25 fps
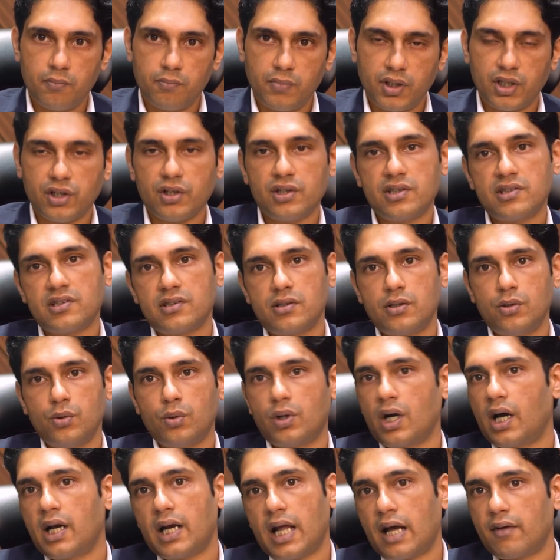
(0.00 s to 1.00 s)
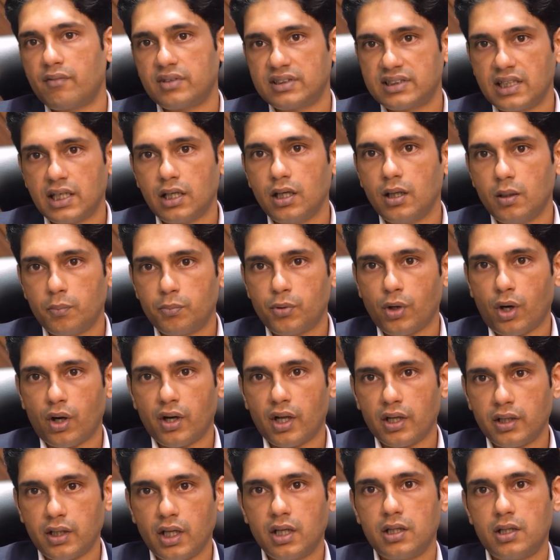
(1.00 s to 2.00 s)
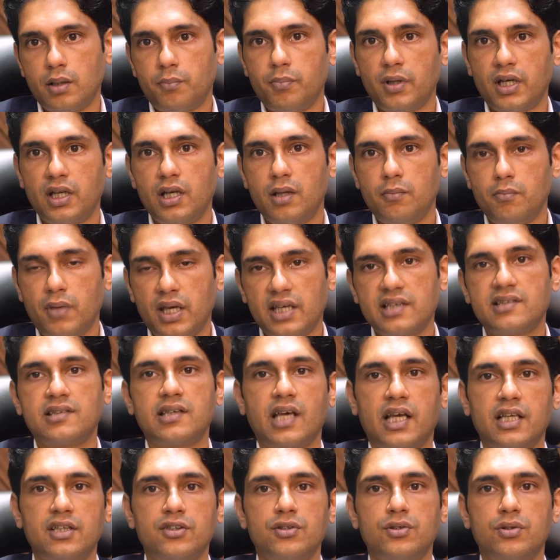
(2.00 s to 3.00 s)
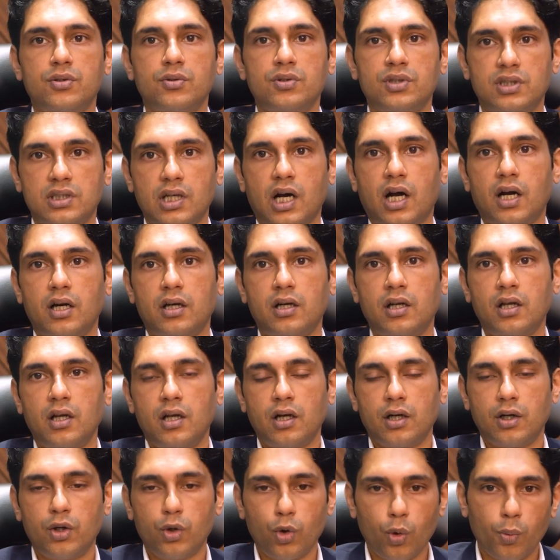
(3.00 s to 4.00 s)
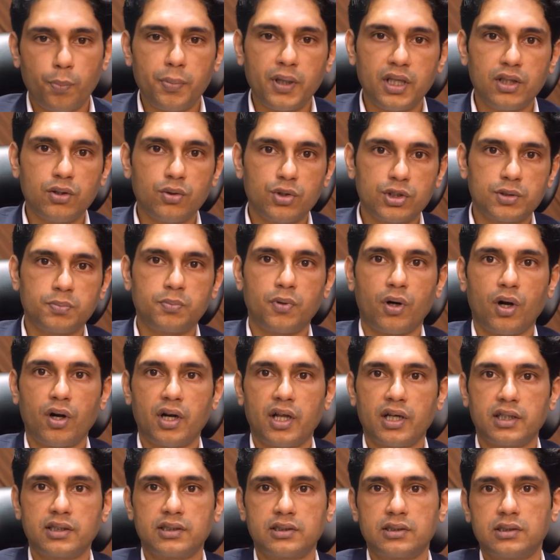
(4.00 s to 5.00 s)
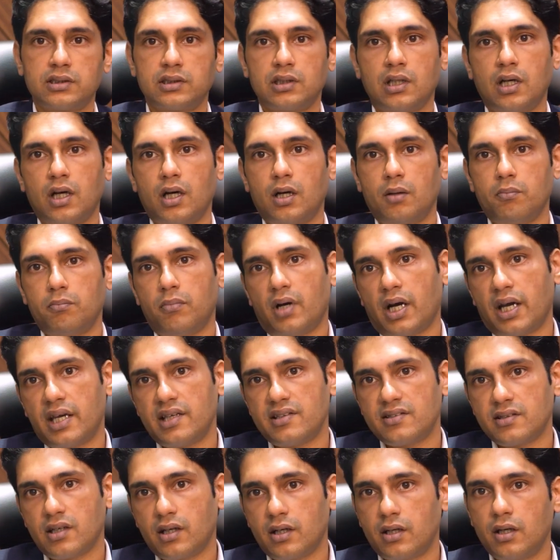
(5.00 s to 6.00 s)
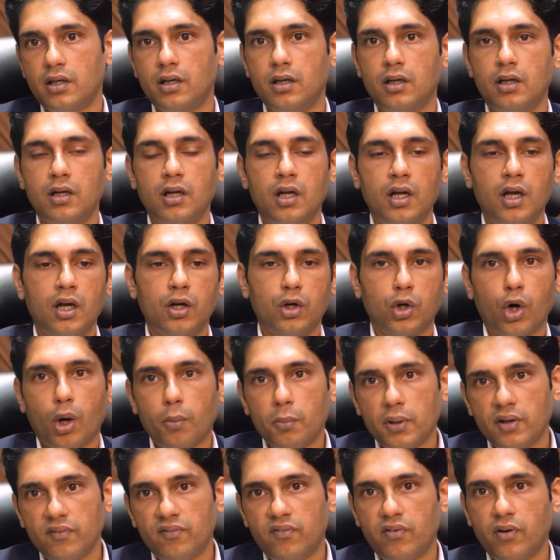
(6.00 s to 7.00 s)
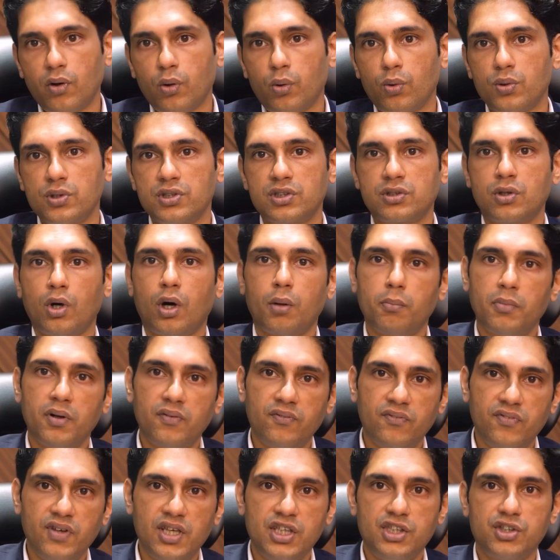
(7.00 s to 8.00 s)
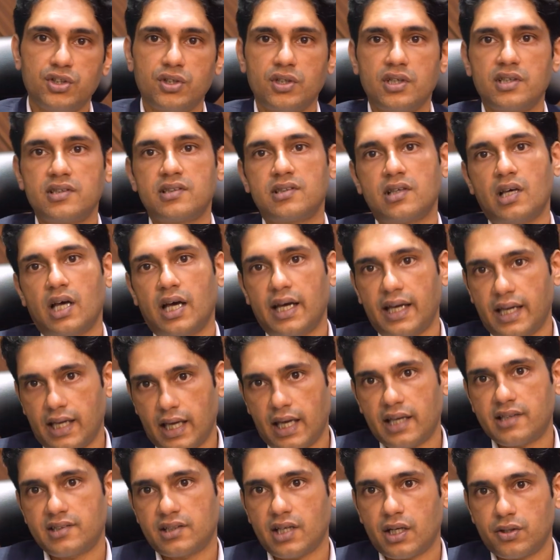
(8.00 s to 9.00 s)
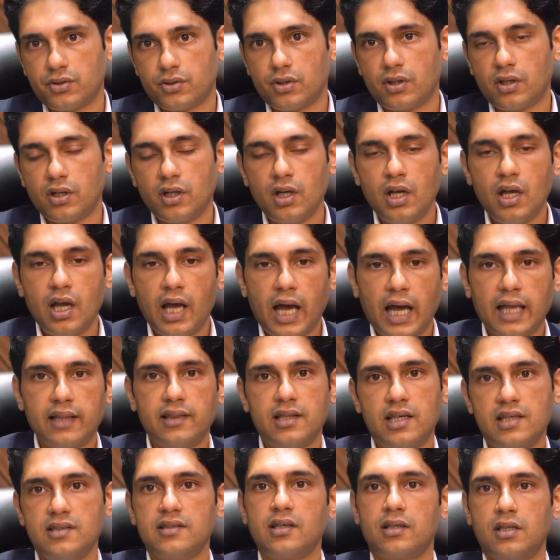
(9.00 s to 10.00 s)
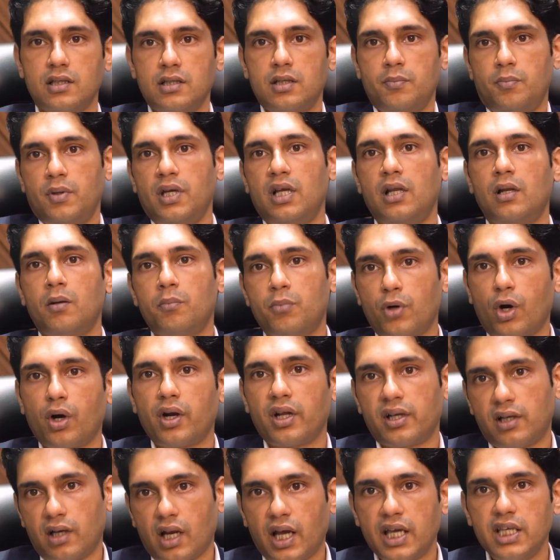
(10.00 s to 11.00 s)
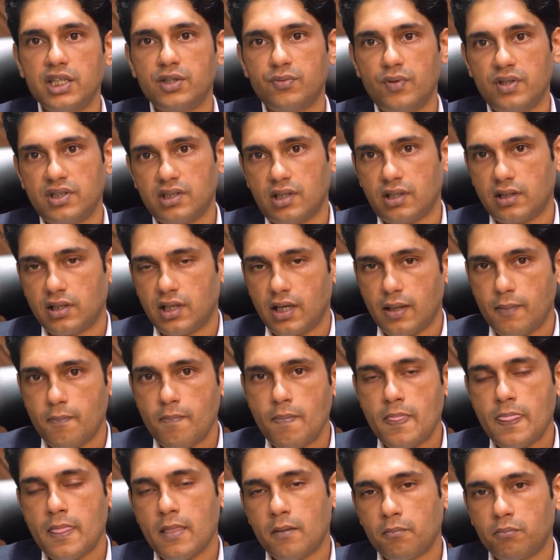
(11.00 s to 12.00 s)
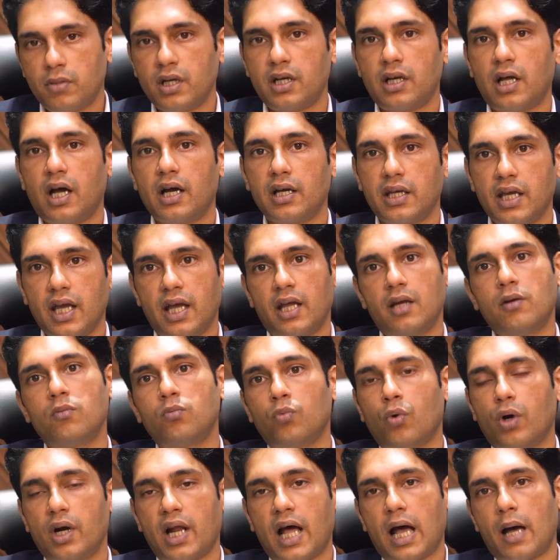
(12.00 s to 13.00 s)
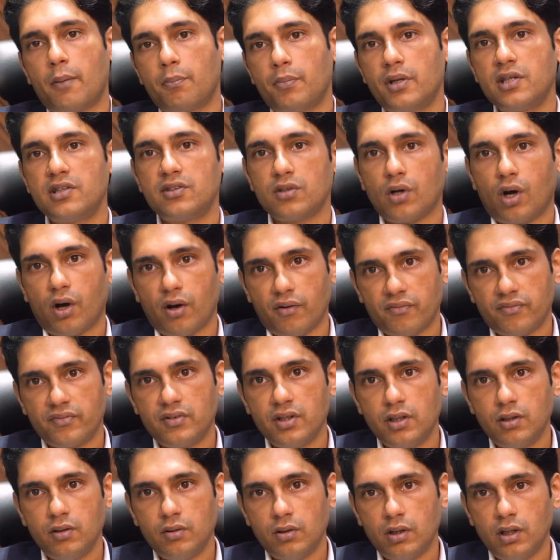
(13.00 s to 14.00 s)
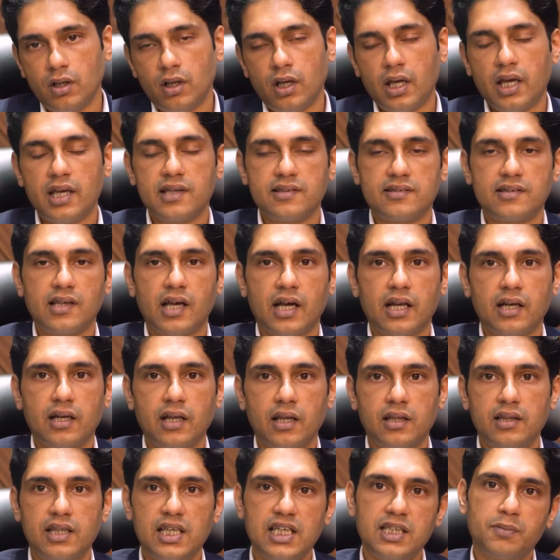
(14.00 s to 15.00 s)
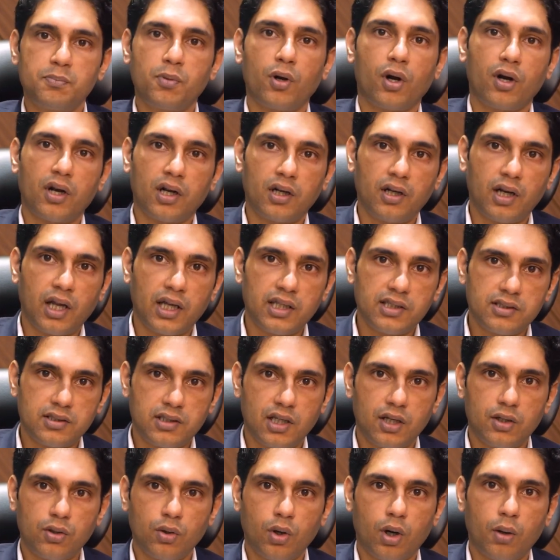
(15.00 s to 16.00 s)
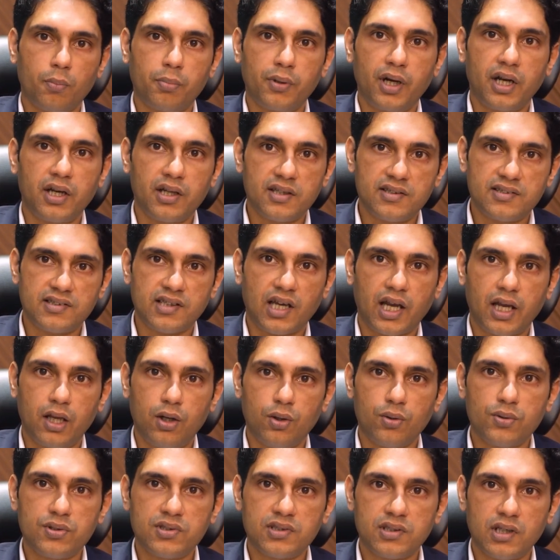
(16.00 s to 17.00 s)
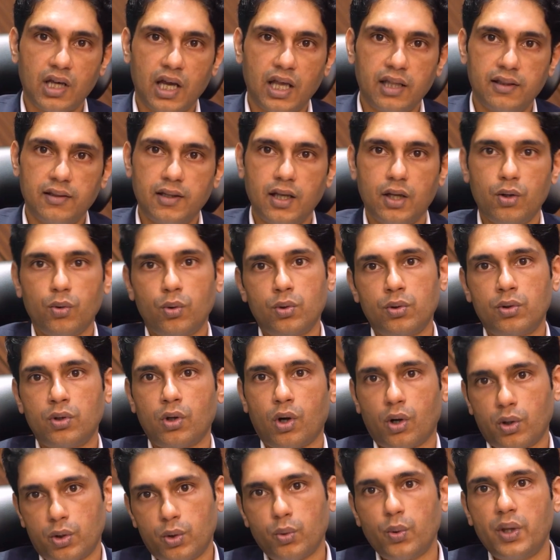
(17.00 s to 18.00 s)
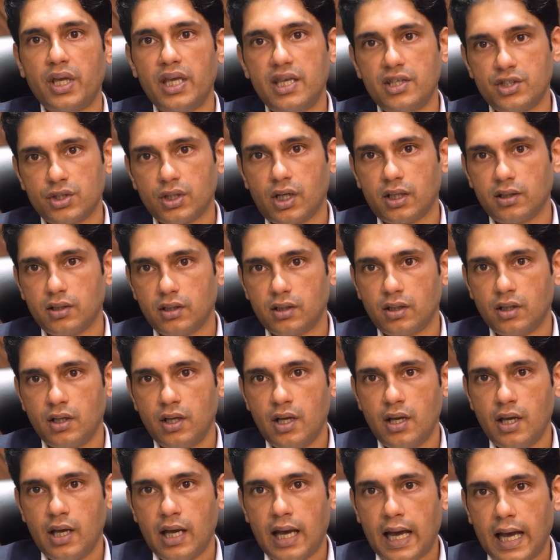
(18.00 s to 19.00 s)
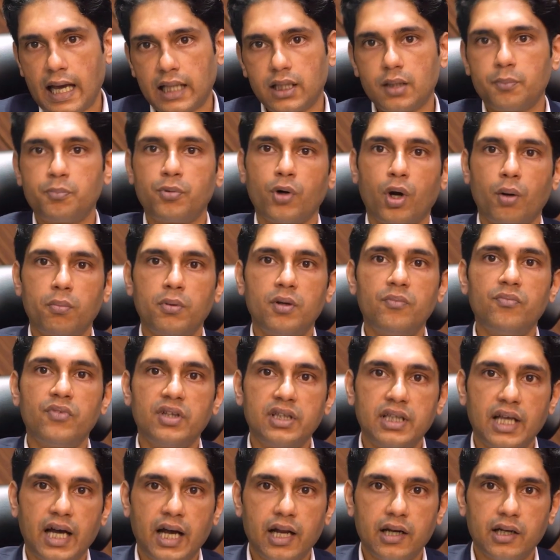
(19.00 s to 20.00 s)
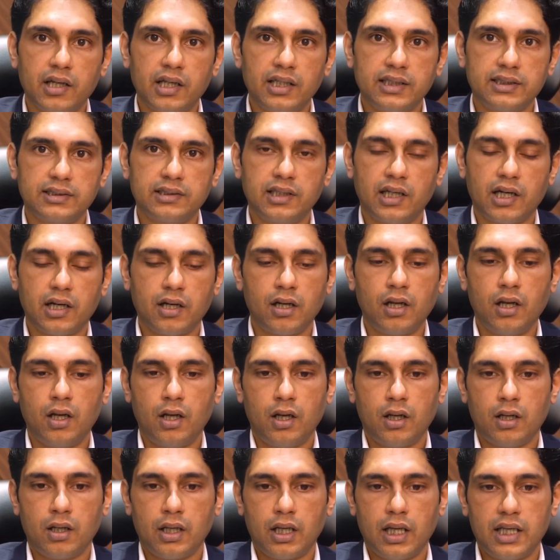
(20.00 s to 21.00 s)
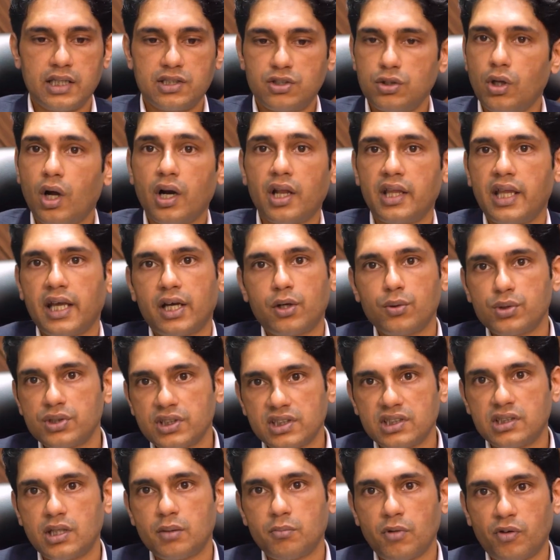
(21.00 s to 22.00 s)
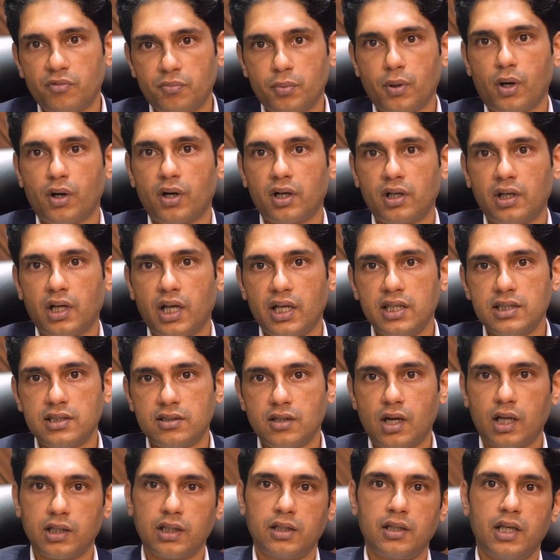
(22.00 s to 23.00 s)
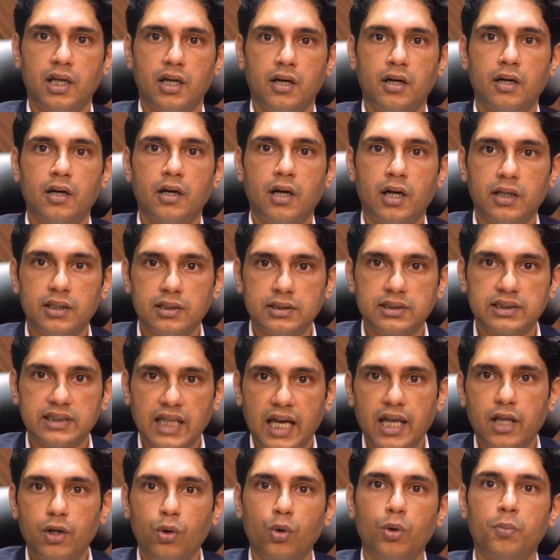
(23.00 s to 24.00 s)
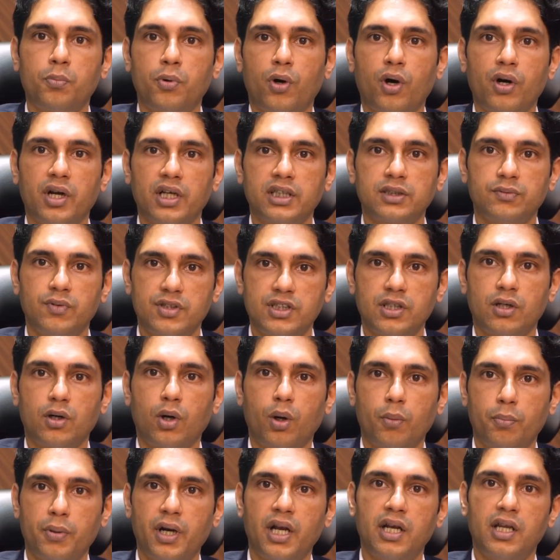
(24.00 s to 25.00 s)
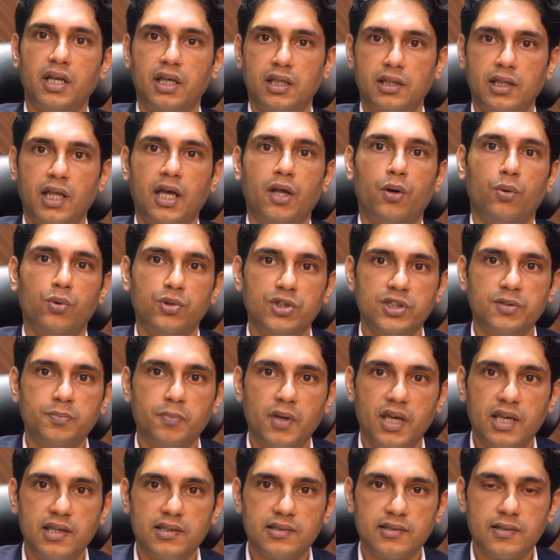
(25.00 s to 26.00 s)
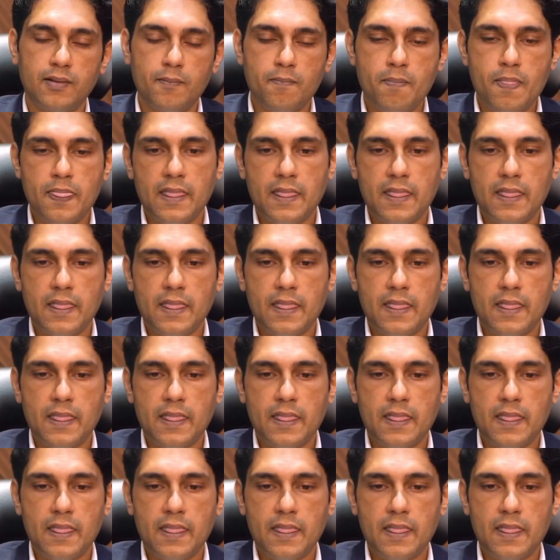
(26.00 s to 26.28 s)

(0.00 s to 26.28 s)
Because you can't have a single product, it typically makes sense to start grouping those products by certain common flows, common features, etc. And these are the typical product lines which are there. But again, what happens often is that these product lines tend to operate in silos and they don't talk to each other. And the problem with that is that it's not an ecosystem of product lines, rather they're siloed products which are operating in their own space.